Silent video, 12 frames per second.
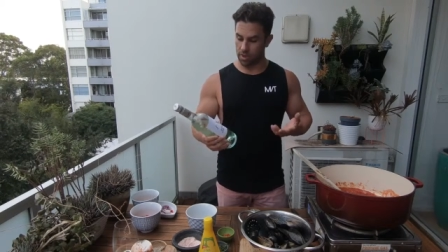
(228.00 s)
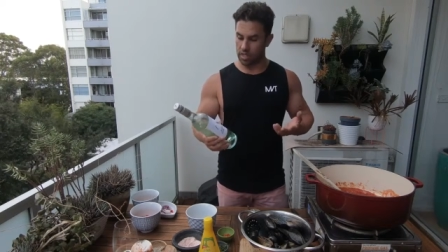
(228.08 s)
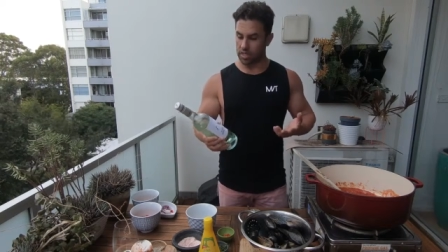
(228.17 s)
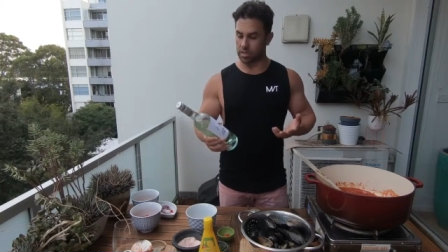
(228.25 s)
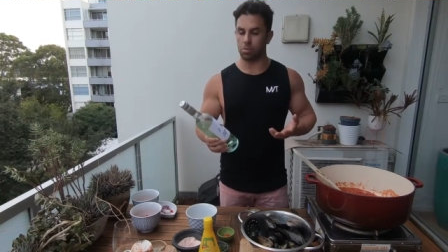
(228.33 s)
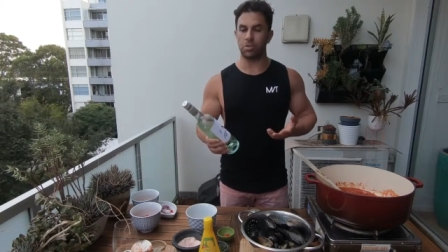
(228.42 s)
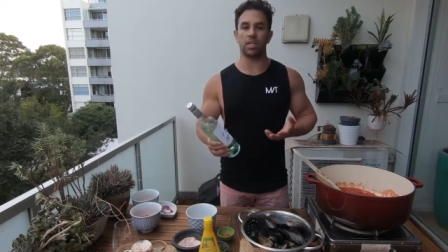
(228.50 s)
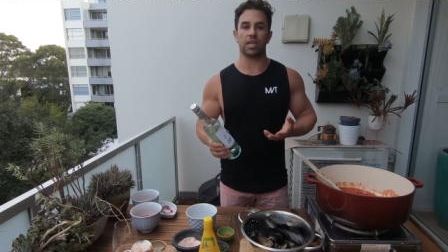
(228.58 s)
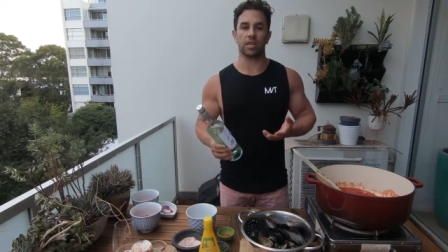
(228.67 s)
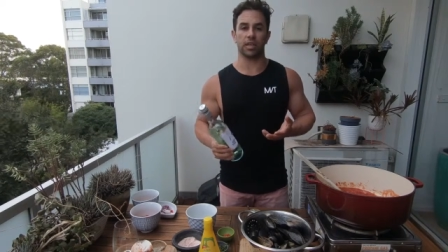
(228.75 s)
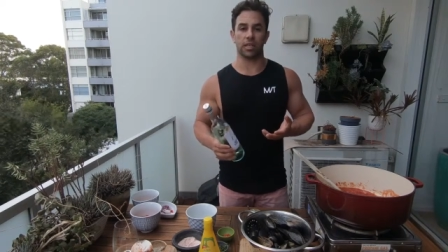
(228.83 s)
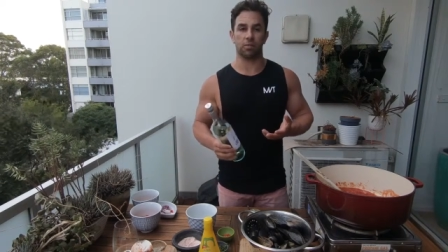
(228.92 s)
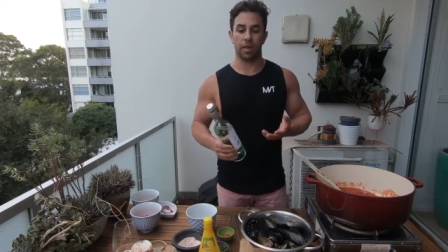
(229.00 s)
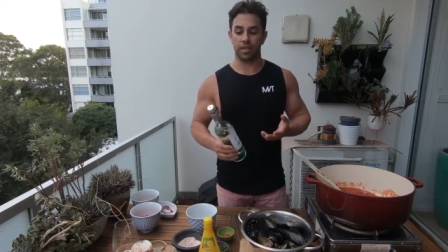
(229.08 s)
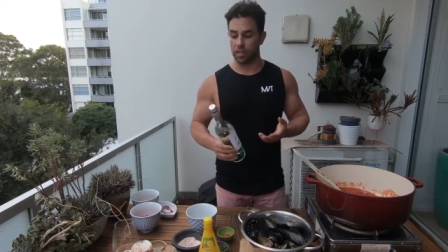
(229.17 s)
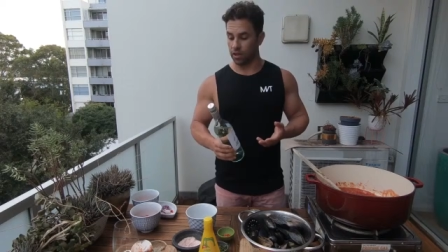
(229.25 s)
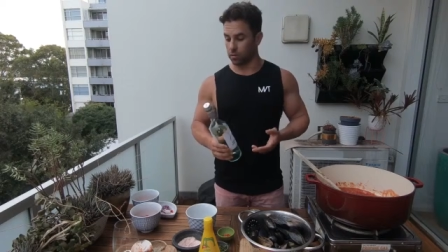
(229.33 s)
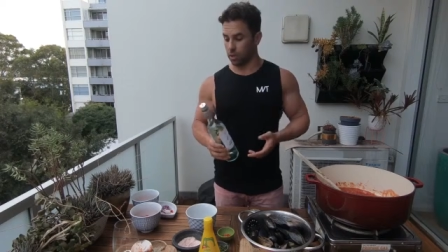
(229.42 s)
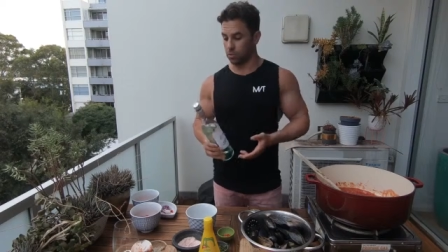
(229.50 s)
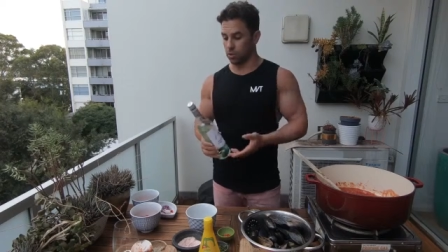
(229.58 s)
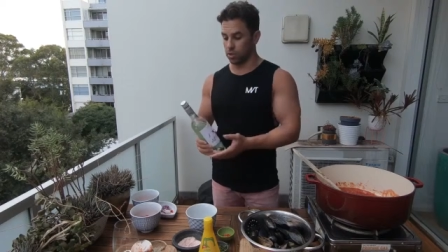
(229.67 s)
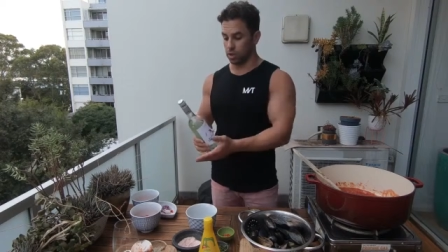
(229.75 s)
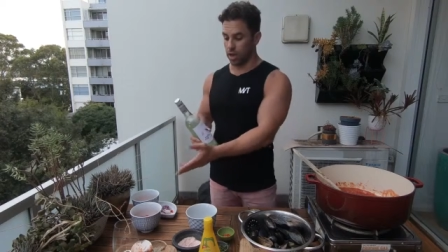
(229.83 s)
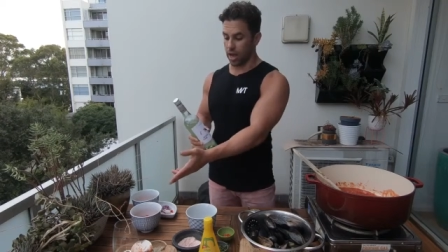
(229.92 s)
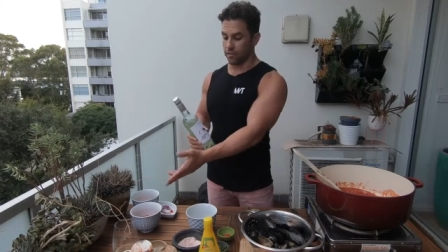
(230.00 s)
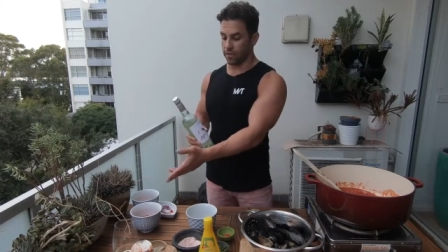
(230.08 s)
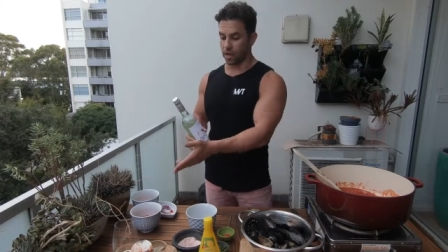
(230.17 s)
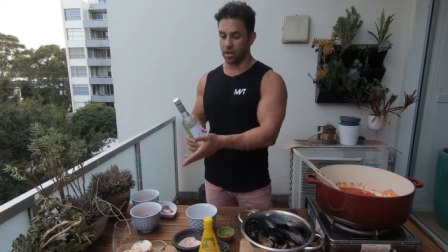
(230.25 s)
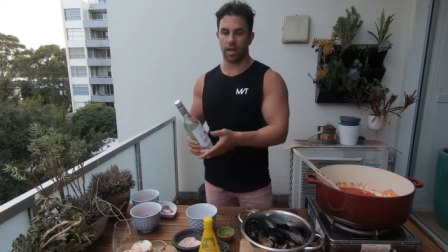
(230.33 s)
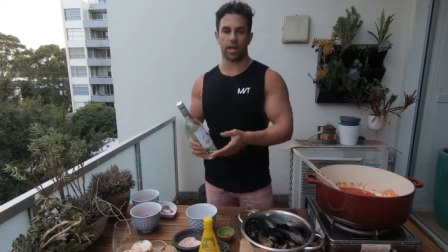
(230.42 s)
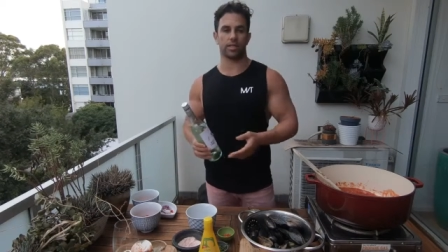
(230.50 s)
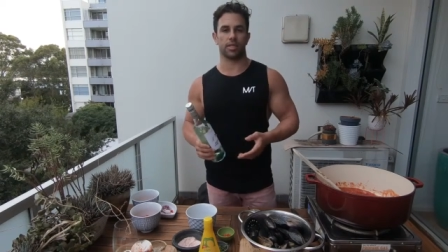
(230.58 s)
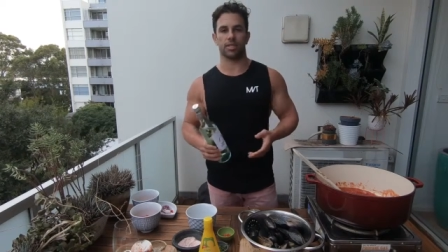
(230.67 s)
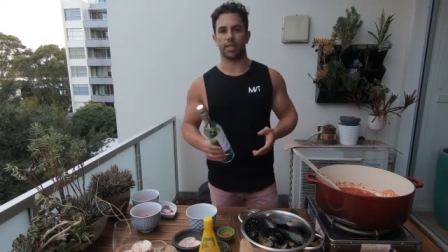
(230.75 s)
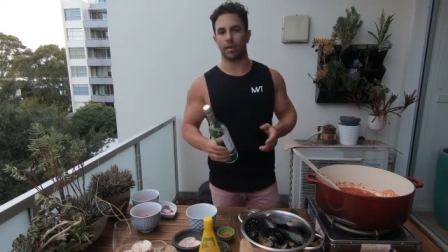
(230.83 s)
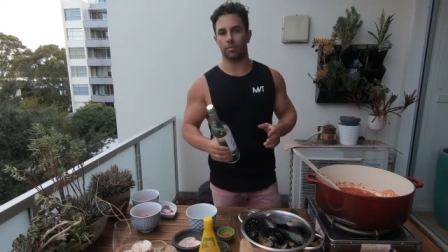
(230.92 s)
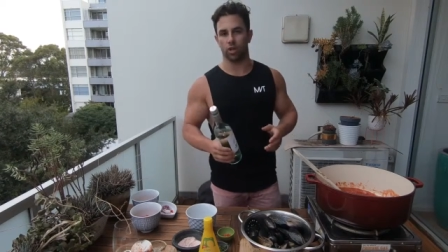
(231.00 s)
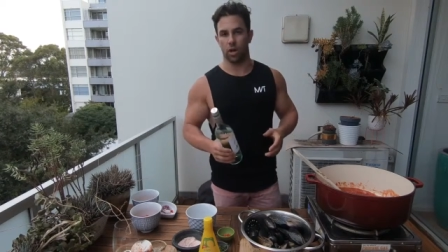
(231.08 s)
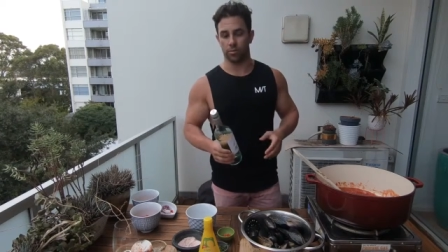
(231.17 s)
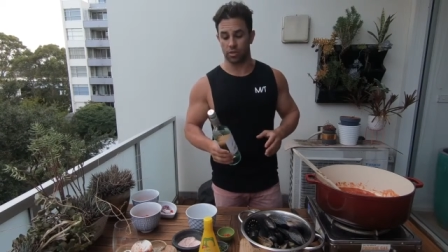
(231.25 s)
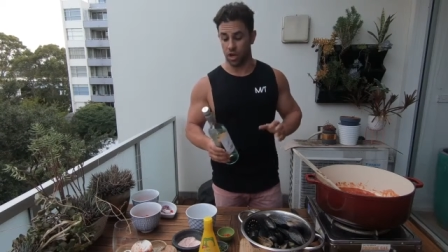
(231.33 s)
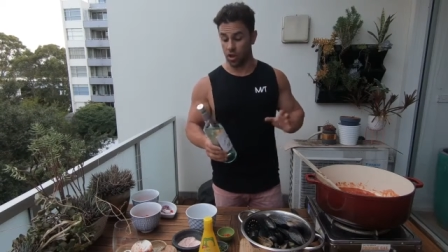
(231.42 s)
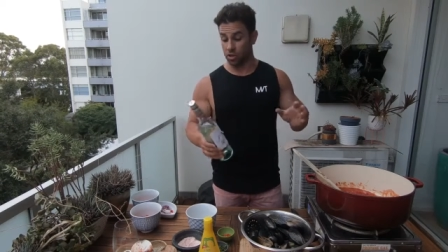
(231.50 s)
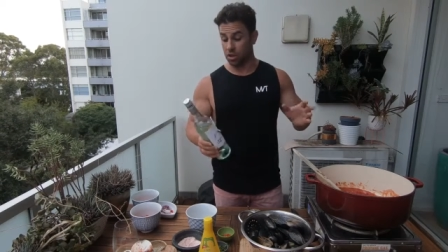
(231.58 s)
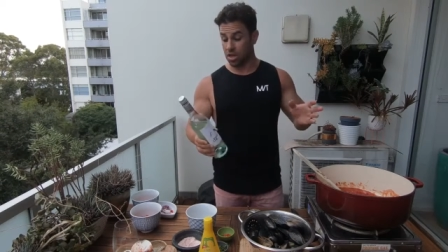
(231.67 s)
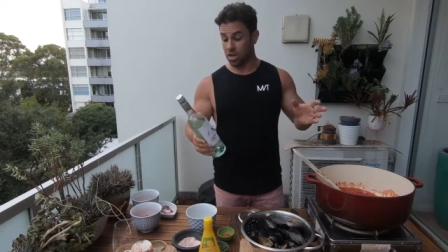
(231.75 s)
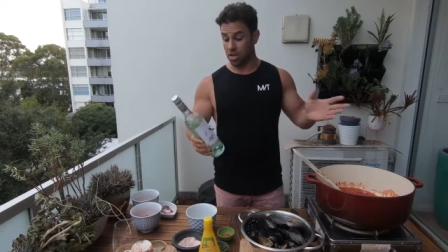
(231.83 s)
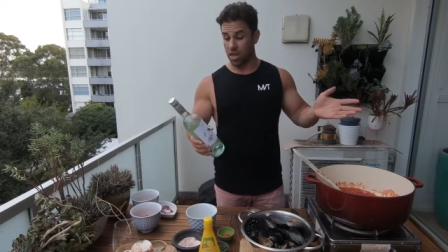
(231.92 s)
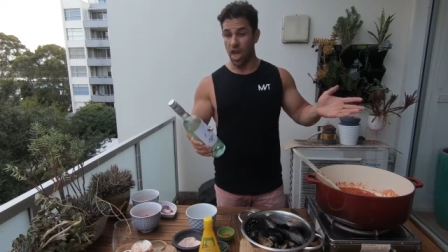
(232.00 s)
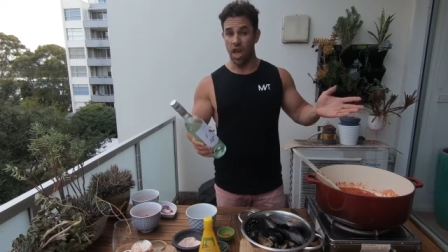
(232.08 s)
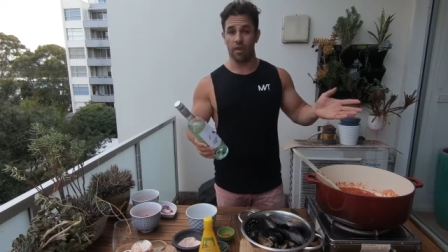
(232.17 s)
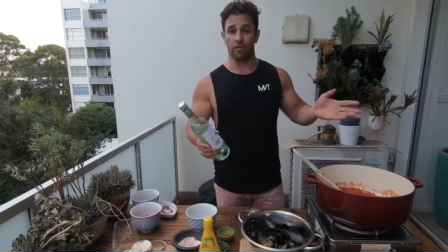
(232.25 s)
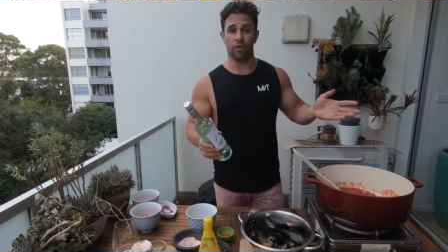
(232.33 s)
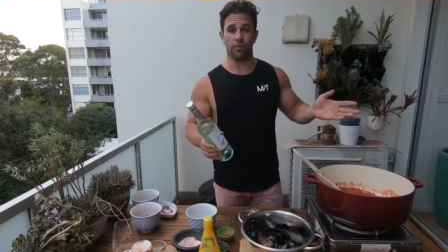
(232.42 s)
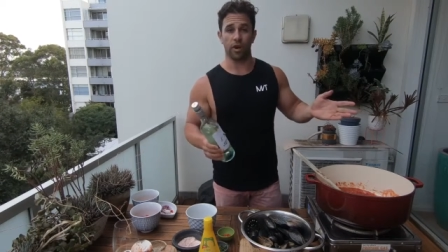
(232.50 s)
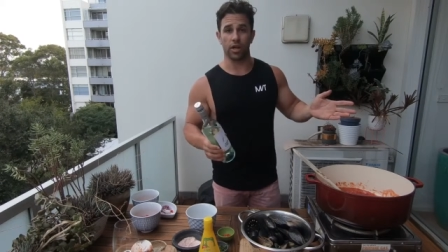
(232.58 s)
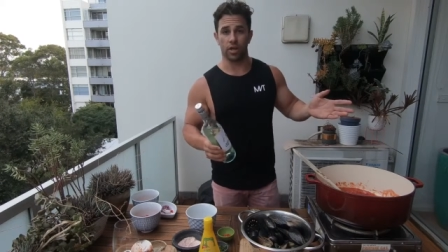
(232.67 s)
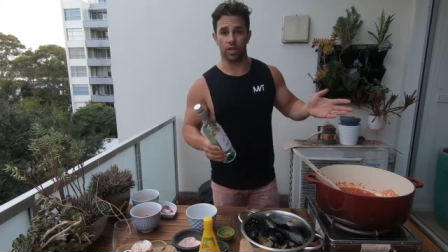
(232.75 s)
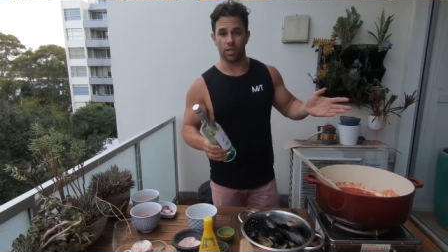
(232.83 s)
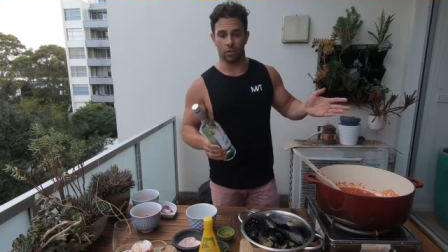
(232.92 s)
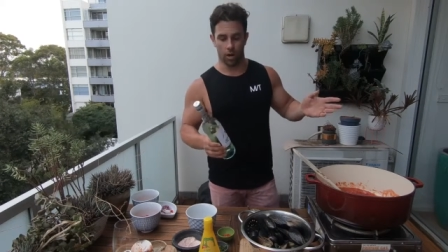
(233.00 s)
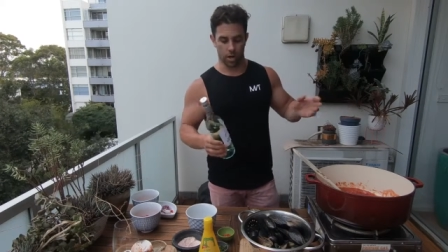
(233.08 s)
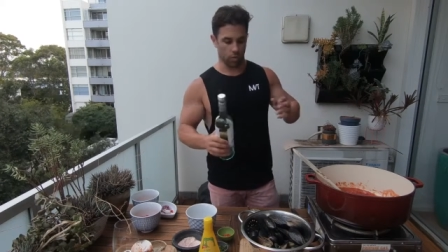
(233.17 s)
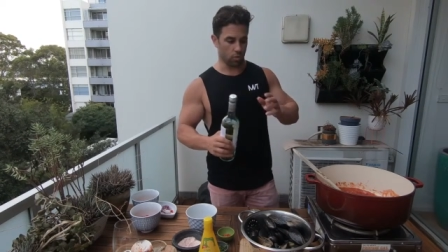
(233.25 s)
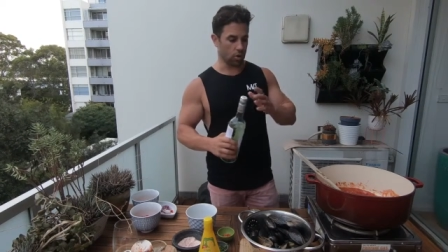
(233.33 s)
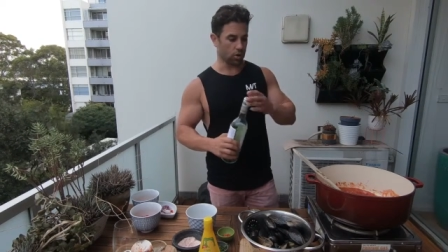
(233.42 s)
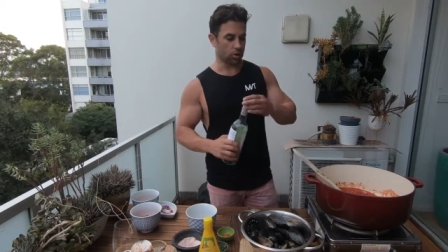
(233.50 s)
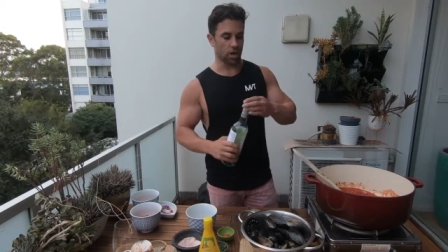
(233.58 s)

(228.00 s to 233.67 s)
This isn't particularly expensive, but I'm also having a glass at the same time. So yeah, feel free to use the wine you want.